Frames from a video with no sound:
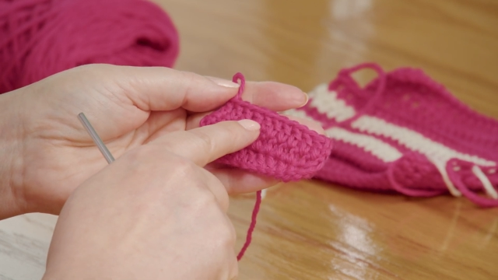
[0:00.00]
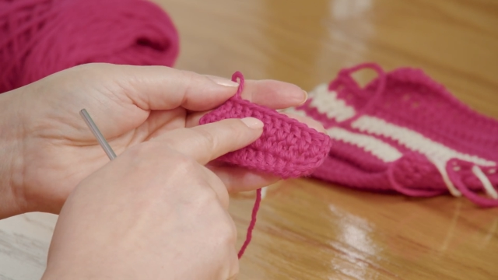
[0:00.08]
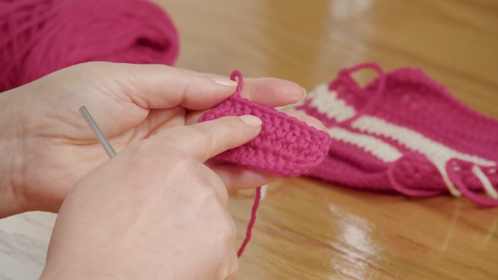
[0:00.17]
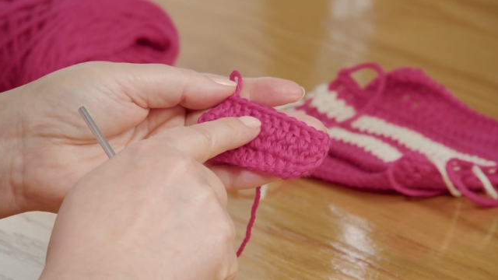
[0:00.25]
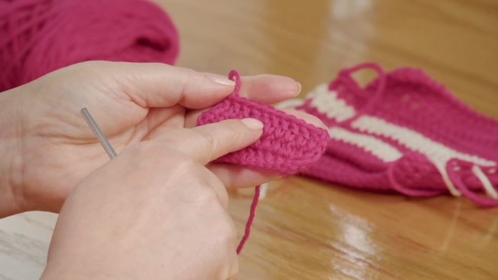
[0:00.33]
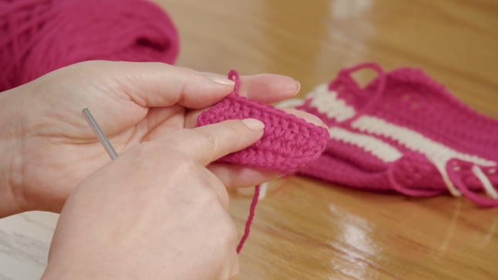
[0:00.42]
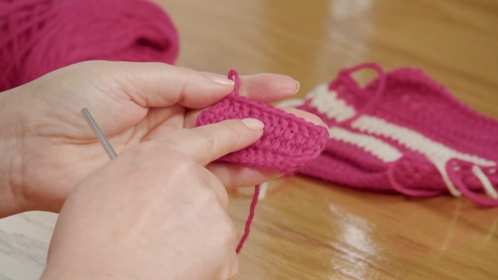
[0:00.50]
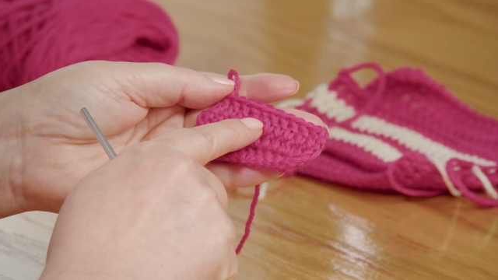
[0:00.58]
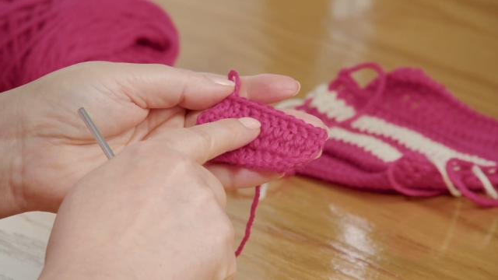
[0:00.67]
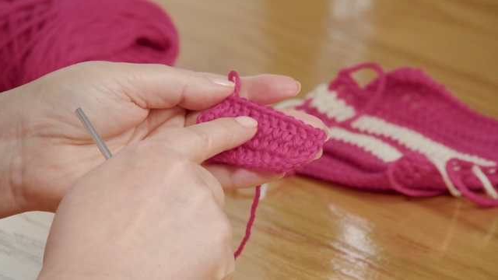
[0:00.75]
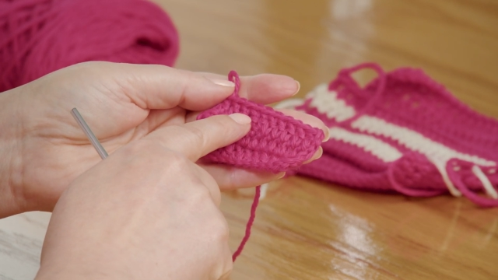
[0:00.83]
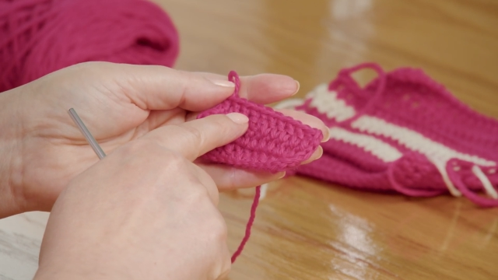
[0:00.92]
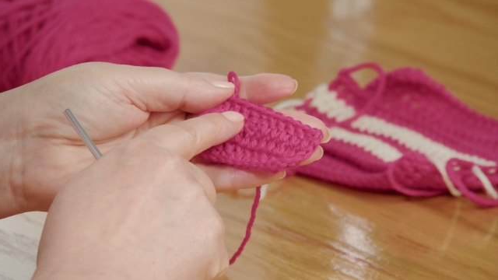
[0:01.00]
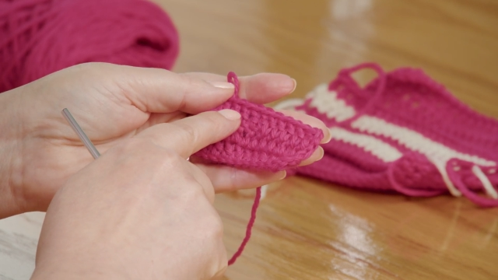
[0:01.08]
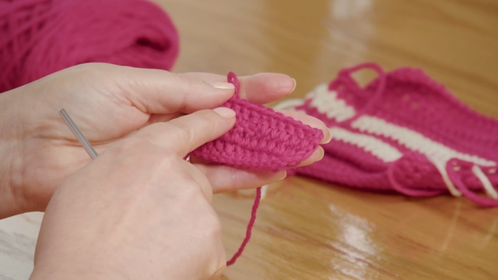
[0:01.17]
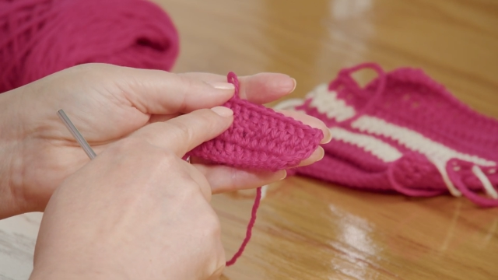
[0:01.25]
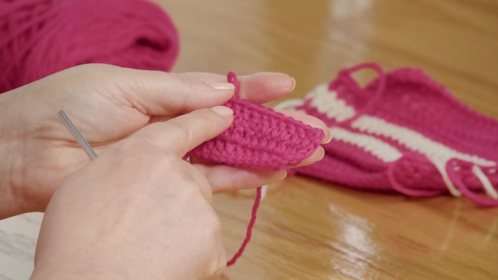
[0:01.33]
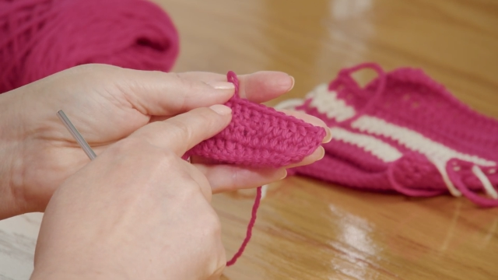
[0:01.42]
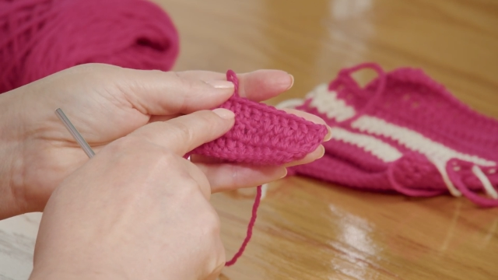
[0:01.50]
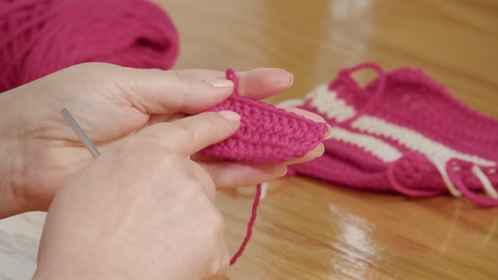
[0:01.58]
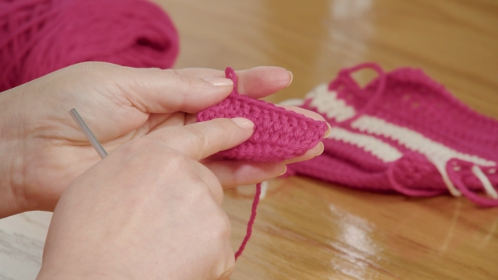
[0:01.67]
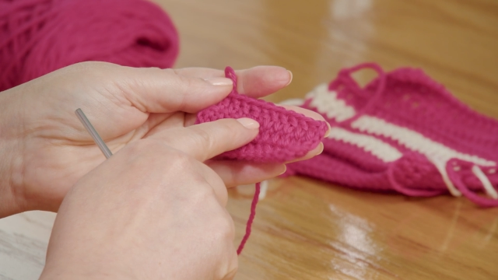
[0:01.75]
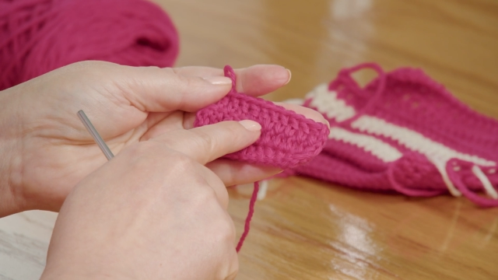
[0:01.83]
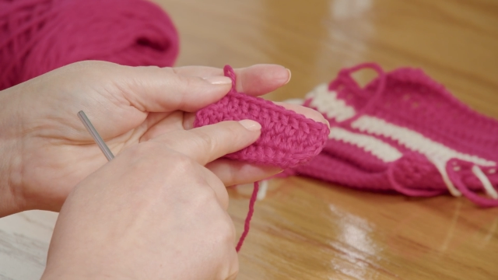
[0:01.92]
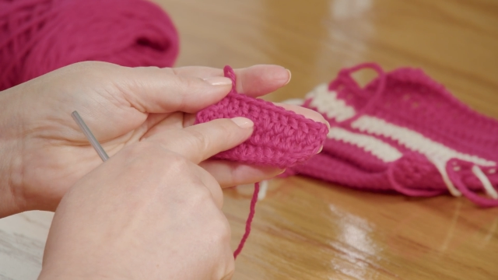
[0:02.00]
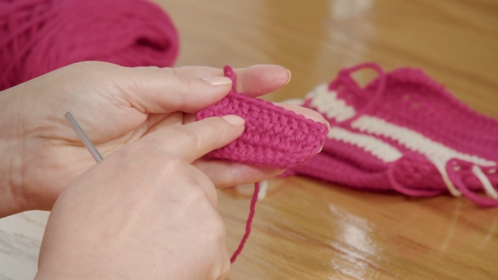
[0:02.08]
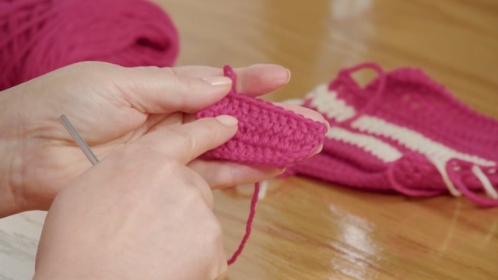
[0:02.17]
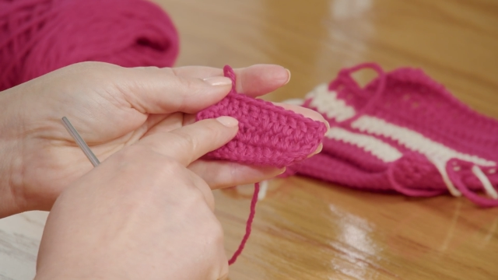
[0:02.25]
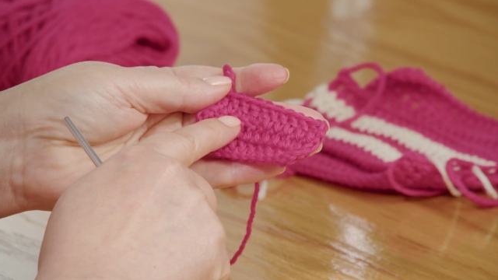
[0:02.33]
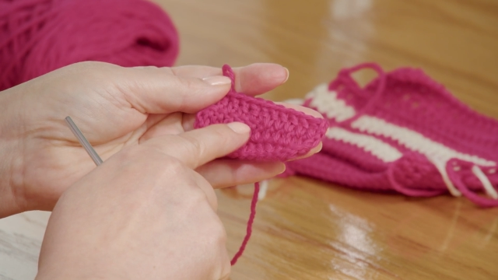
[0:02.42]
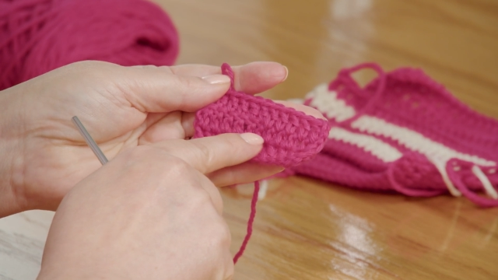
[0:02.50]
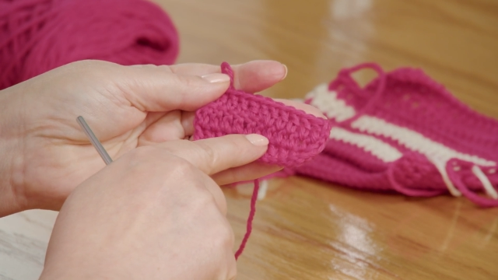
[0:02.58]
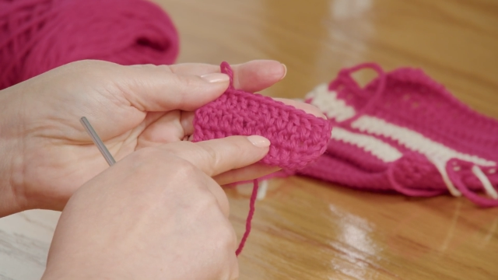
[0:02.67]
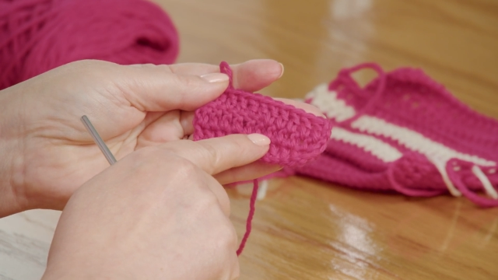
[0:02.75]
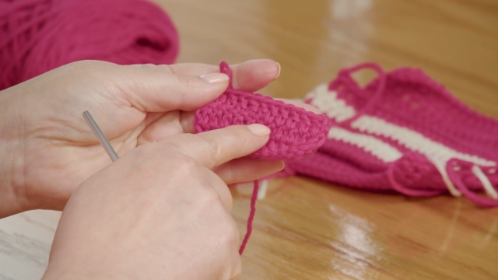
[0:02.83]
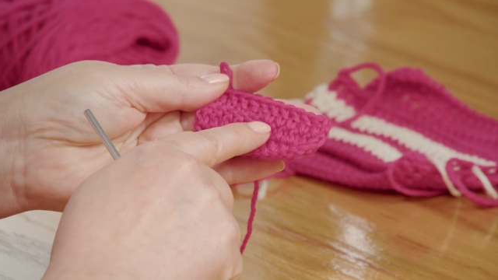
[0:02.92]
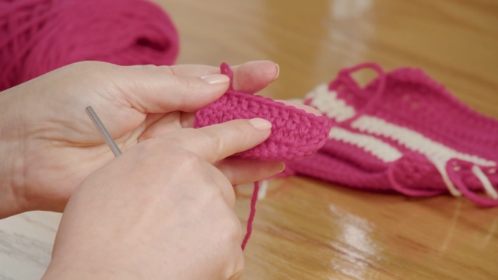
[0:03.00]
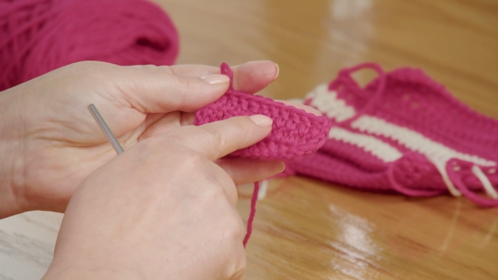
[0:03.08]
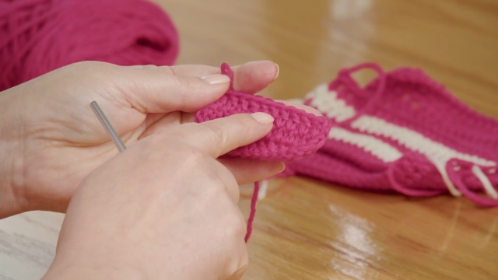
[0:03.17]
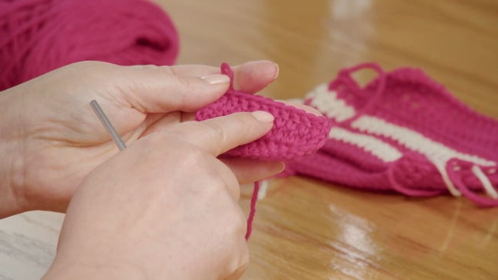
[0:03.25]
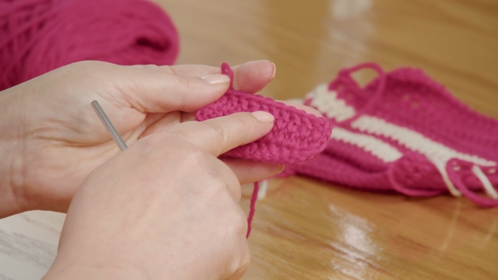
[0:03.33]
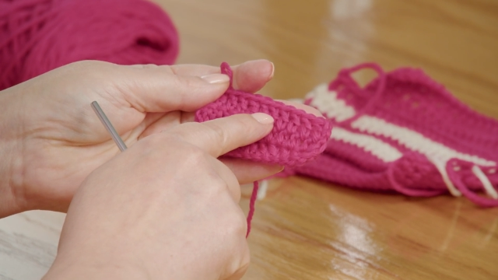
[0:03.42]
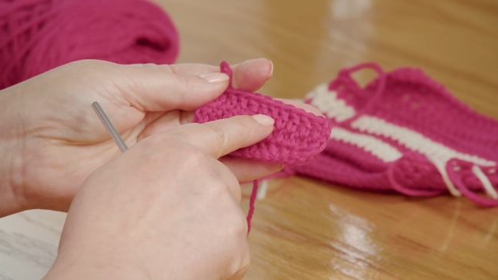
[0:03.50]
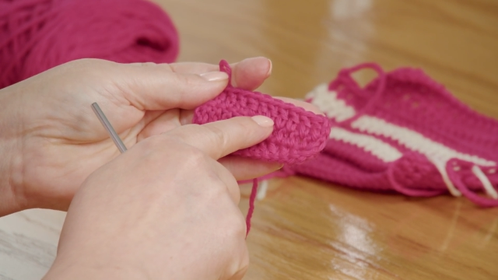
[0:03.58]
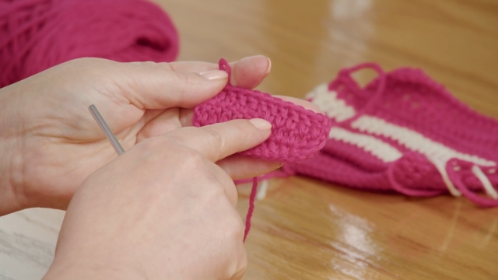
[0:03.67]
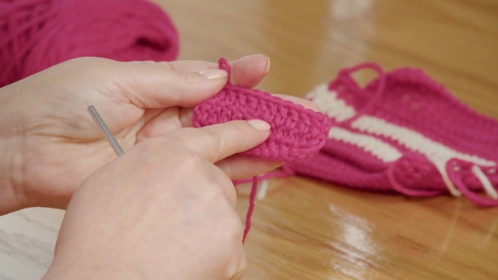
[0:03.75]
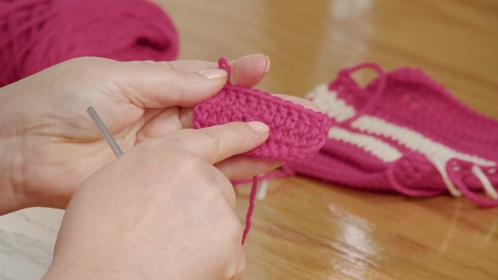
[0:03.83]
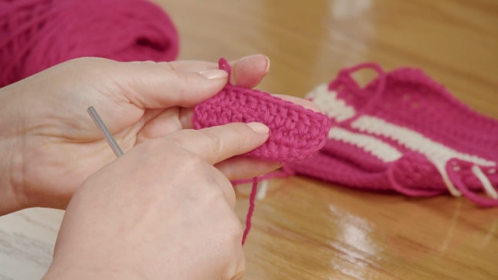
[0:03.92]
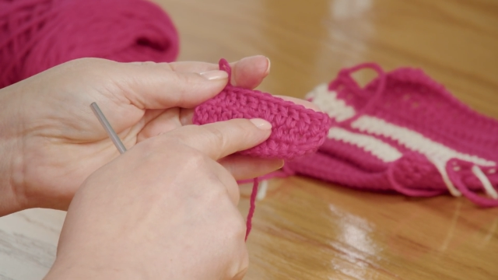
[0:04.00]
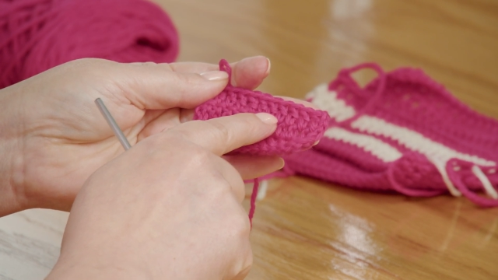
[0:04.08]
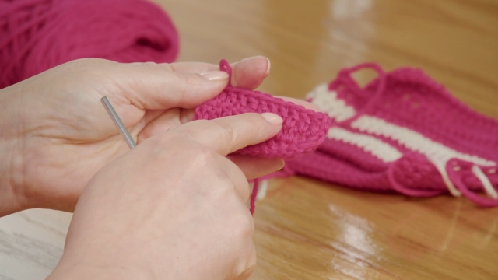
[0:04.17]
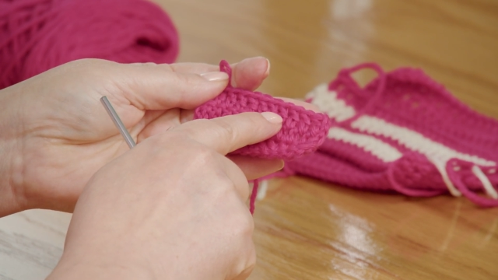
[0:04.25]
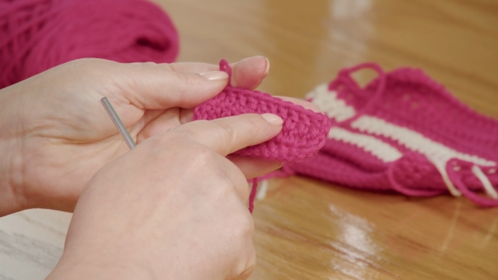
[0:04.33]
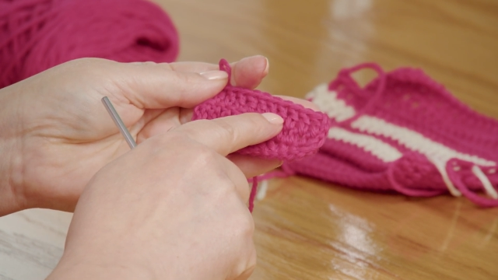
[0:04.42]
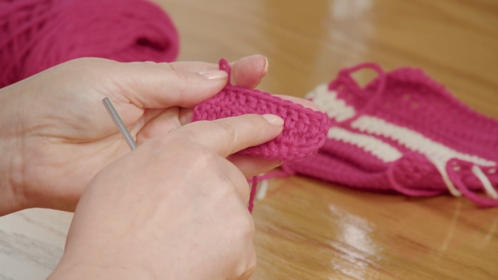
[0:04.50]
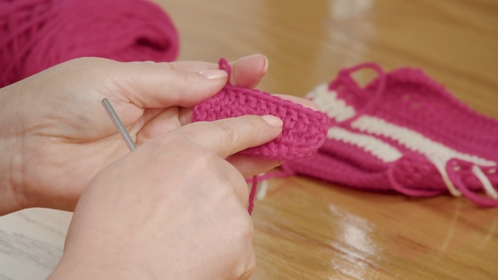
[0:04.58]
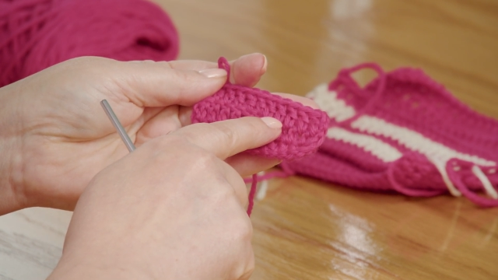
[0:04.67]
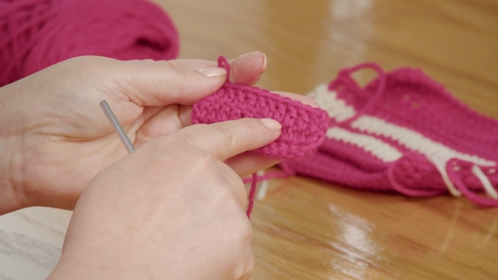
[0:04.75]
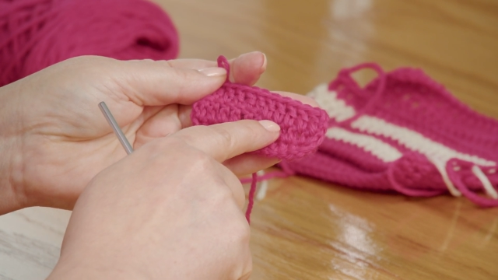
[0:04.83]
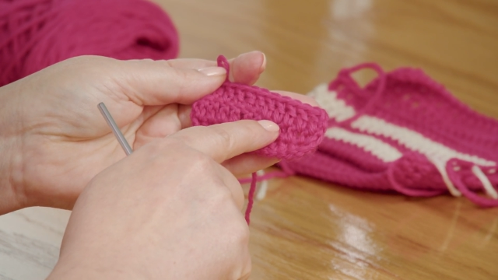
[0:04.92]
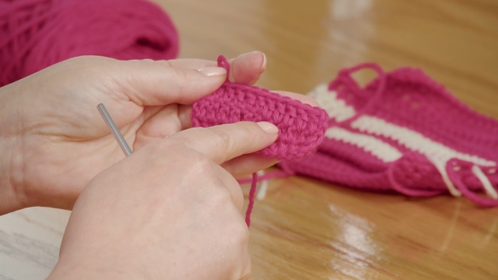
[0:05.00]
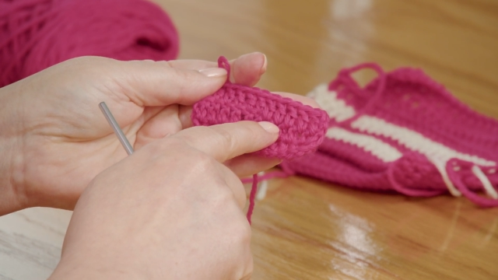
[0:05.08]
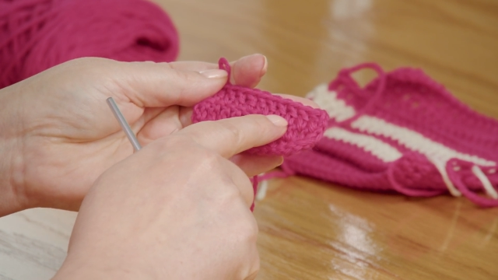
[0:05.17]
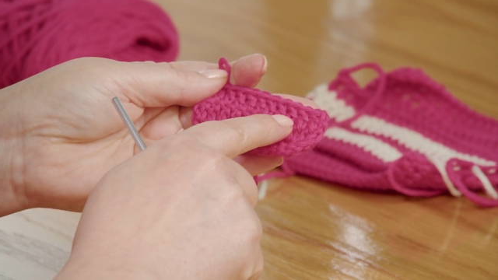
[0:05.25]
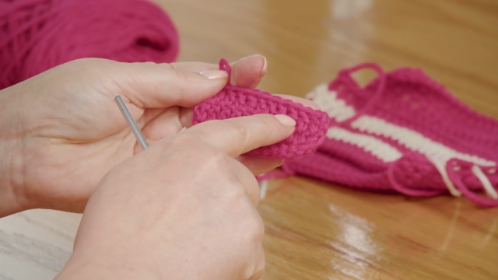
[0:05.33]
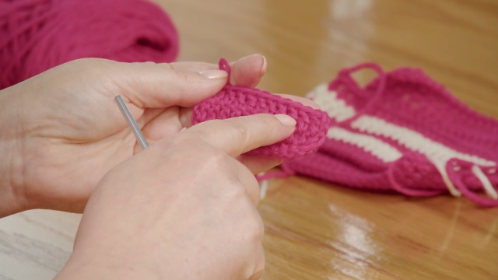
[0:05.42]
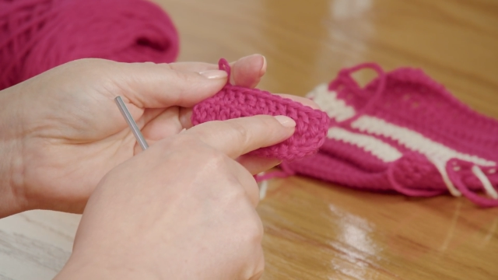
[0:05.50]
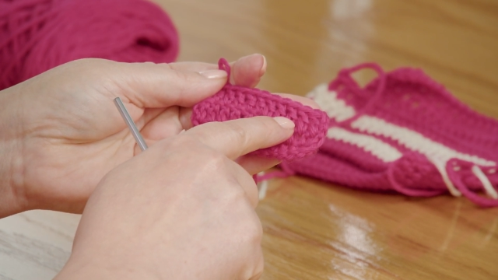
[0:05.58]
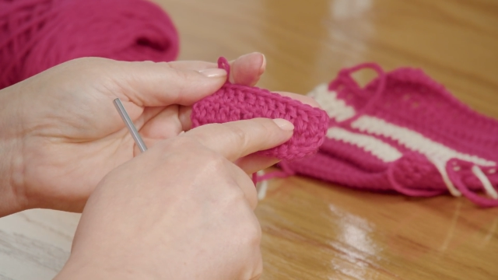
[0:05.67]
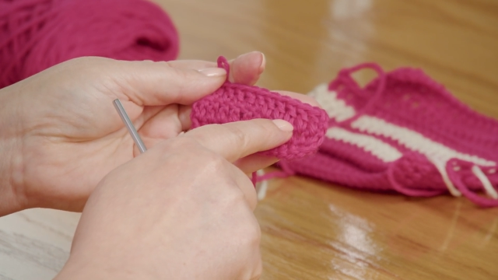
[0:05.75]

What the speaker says: No face is visible, so there are no lips to read.